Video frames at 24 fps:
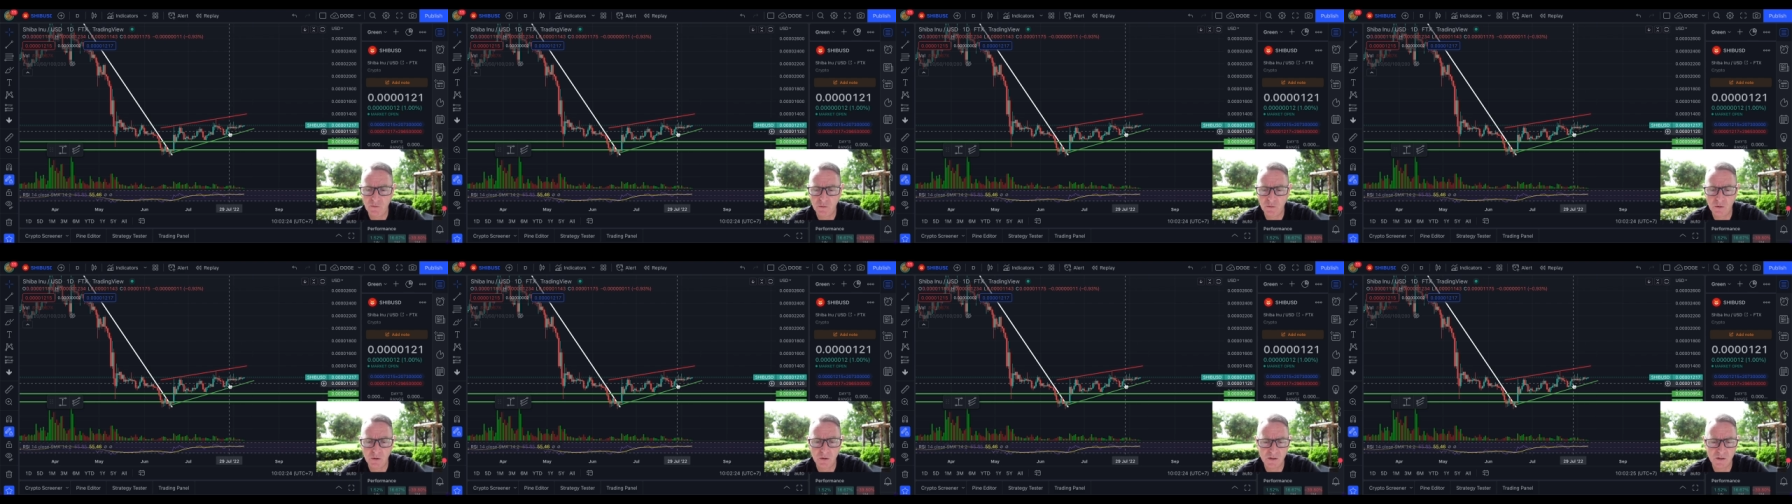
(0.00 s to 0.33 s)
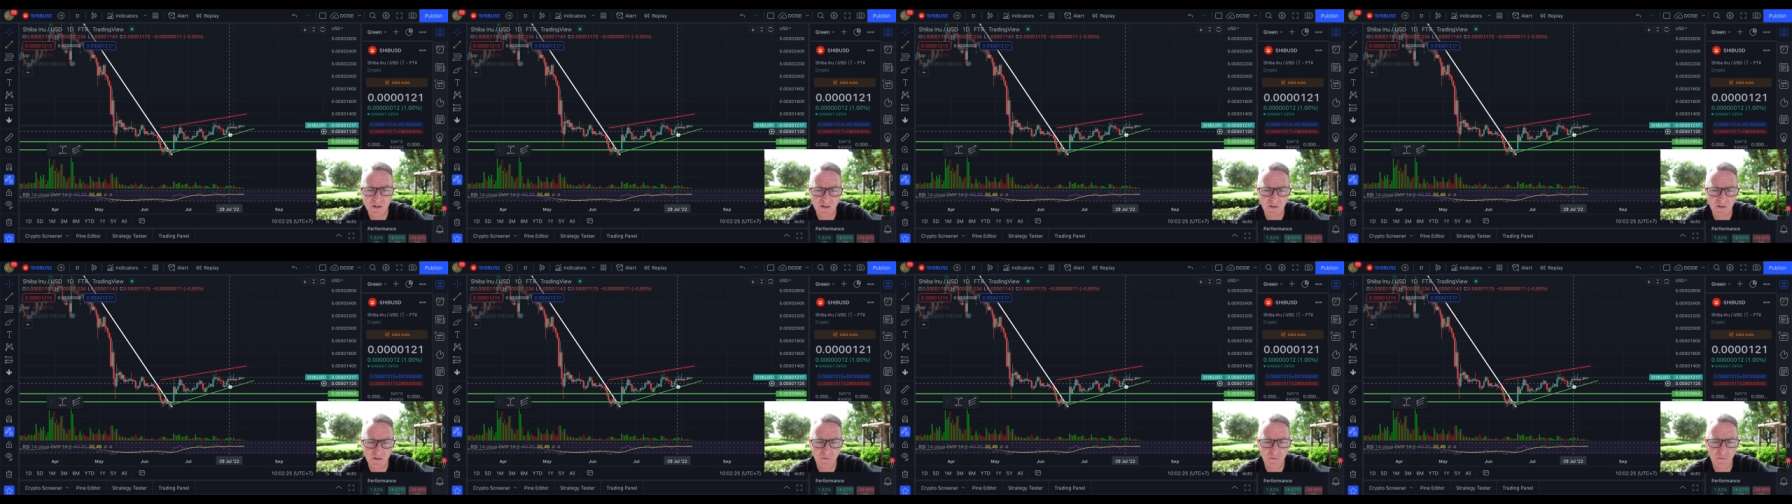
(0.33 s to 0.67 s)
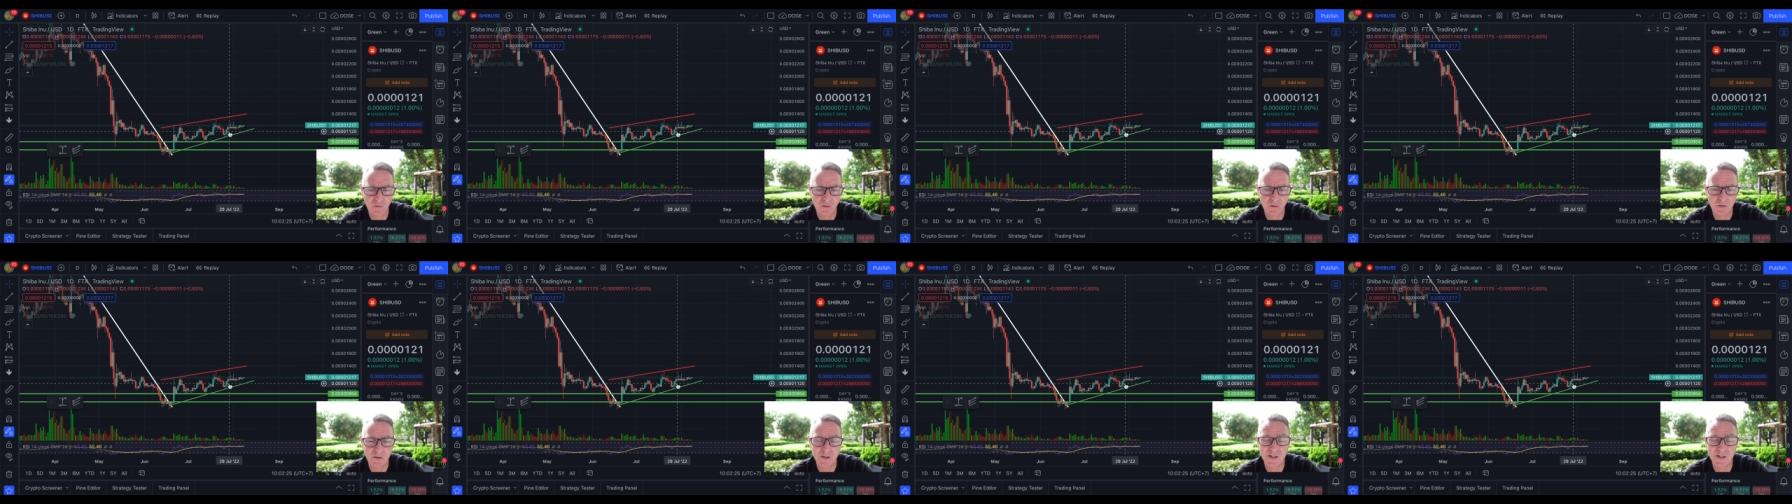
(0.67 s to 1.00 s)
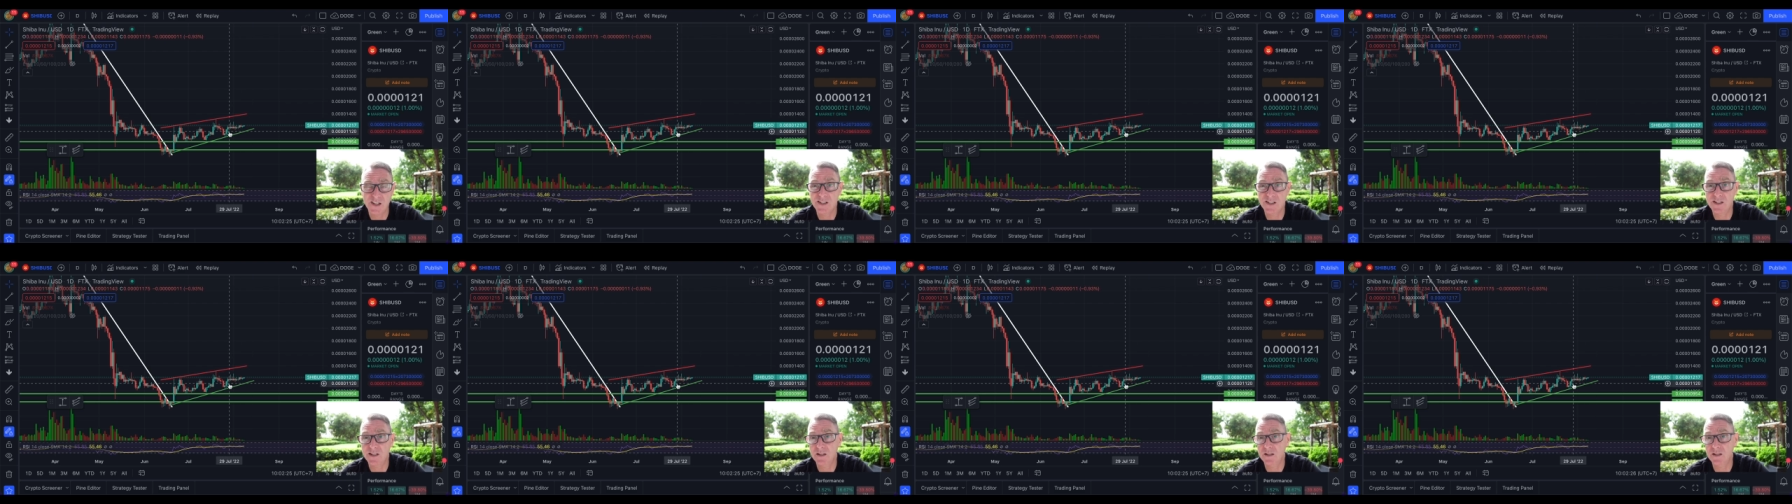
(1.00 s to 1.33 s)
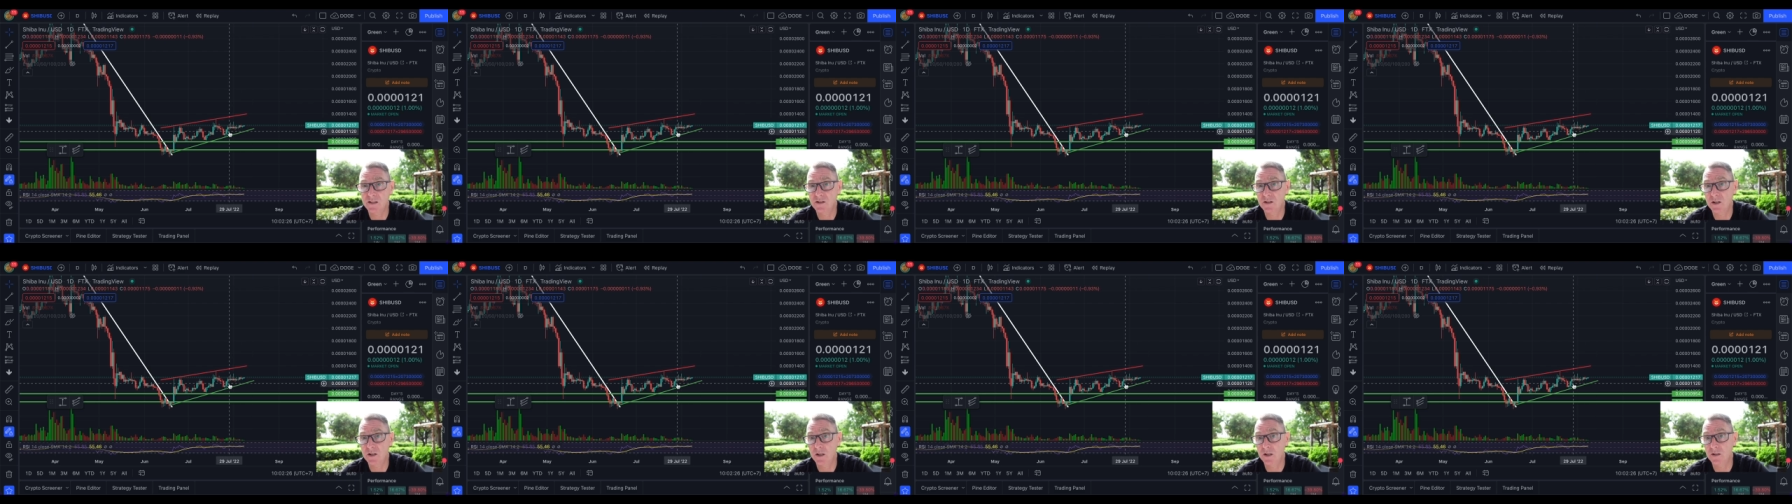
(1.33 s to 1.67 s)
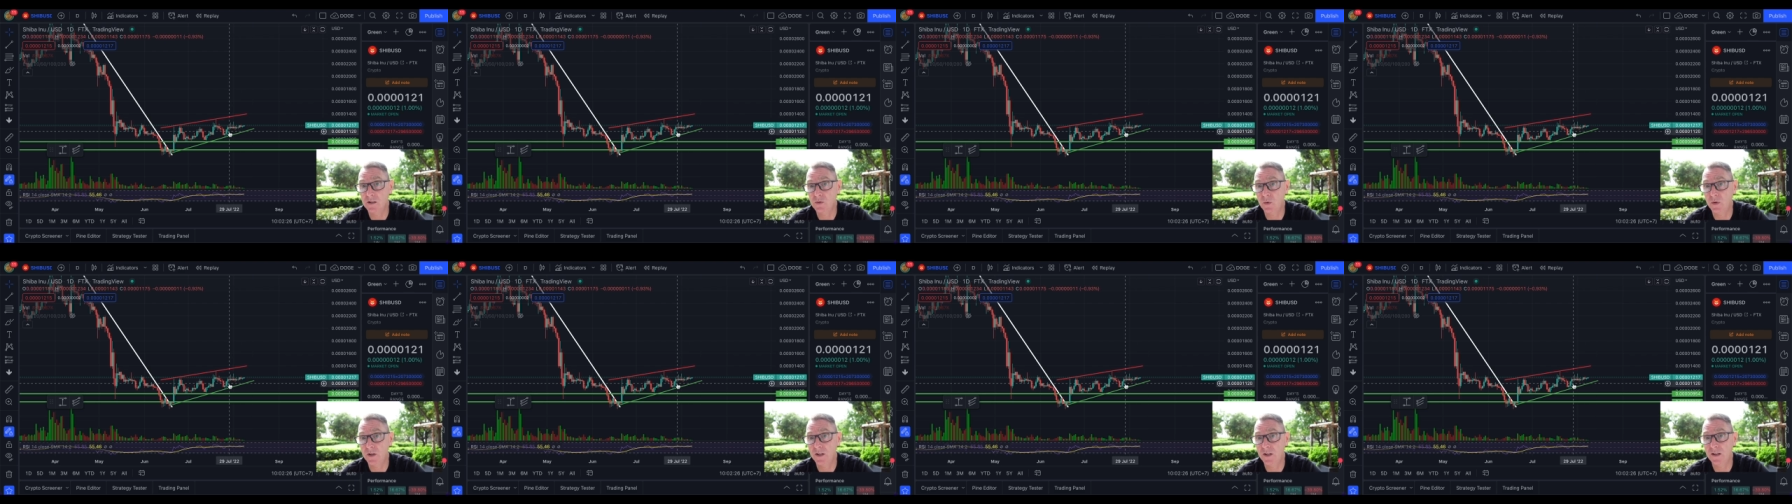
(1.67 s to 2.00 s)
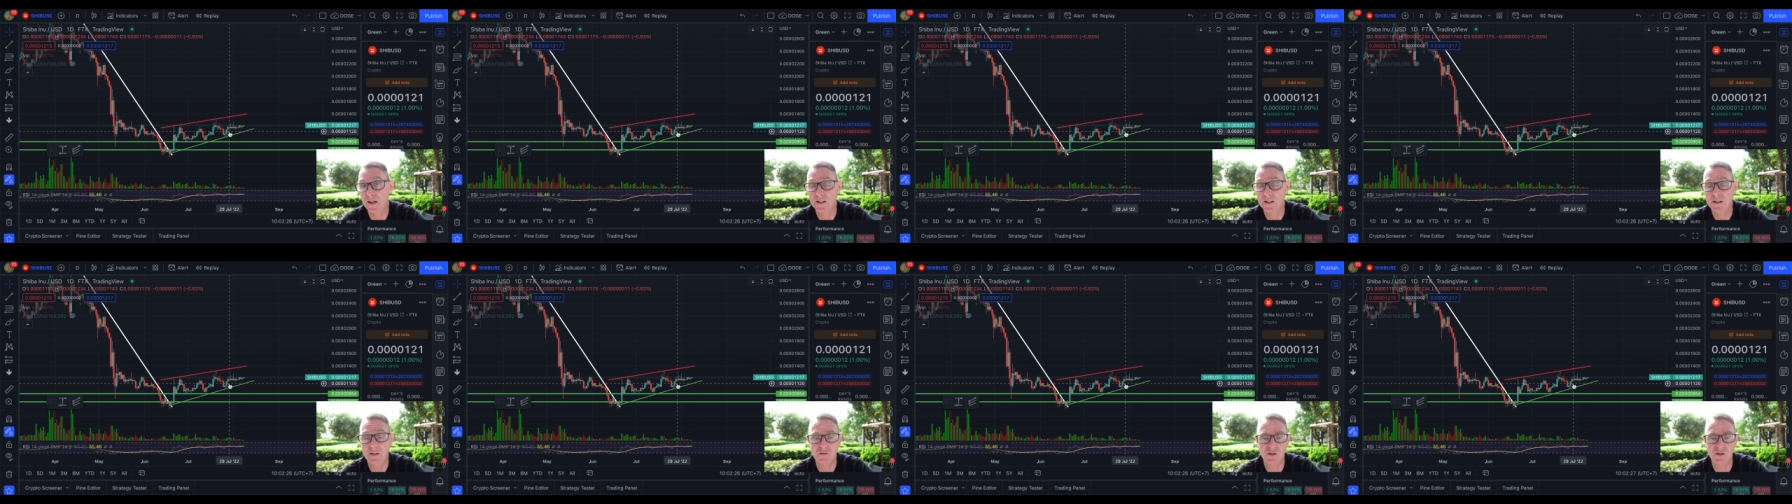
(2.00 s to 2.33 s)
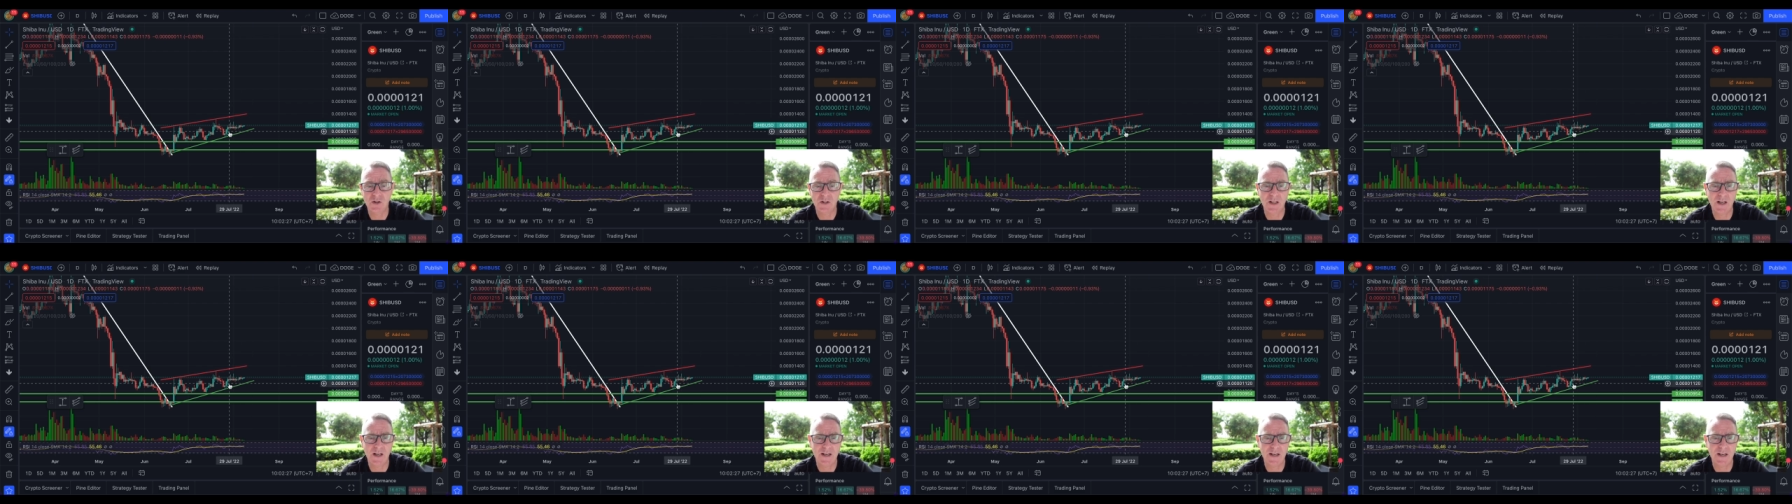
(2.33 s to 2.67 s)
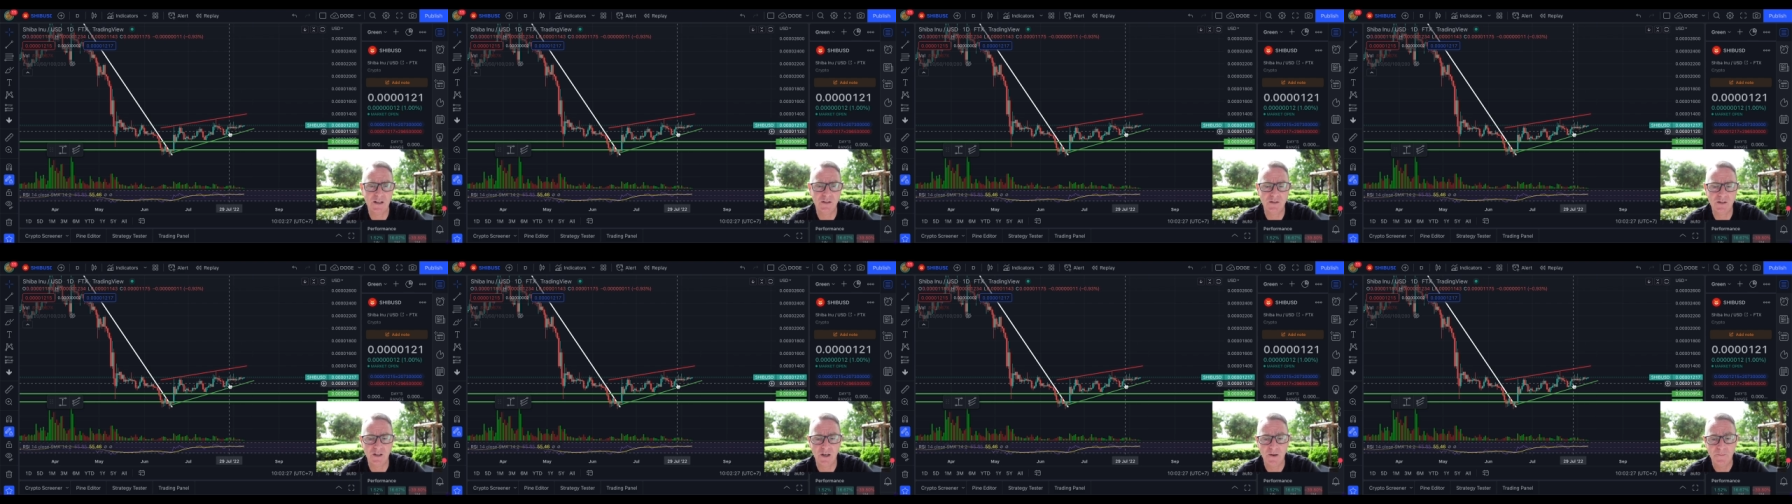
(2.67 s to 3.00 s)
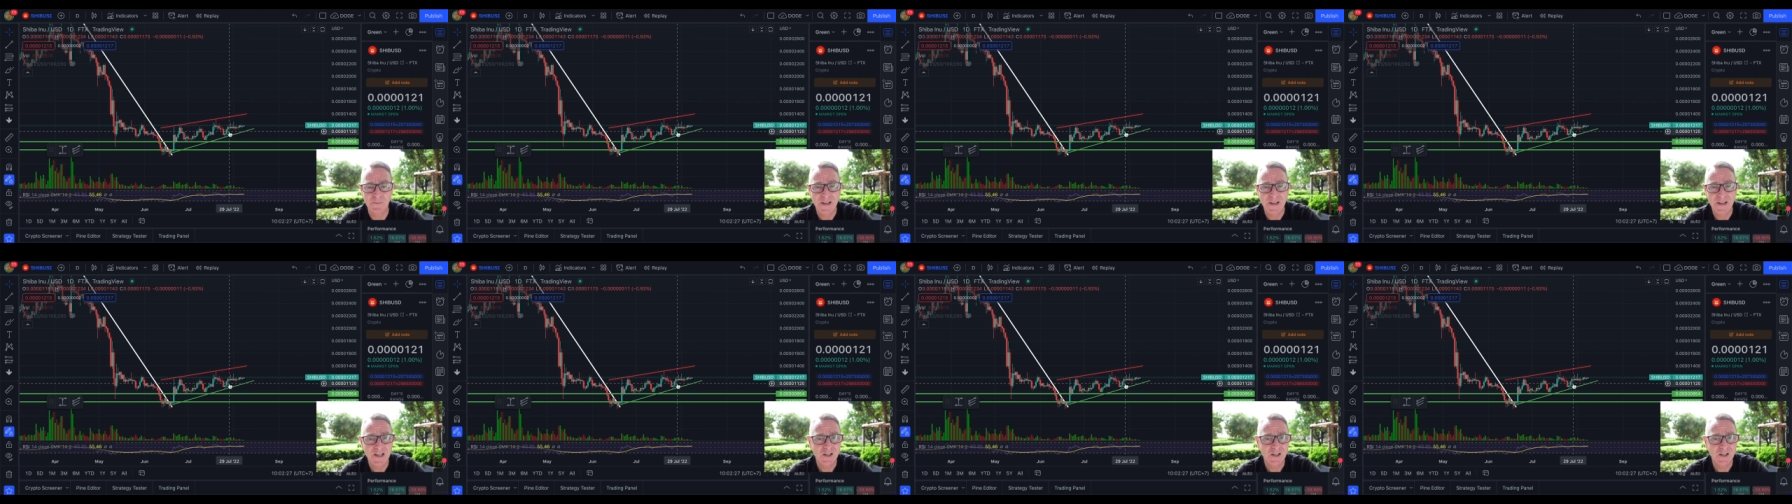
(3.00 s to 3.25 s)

29th of July out there.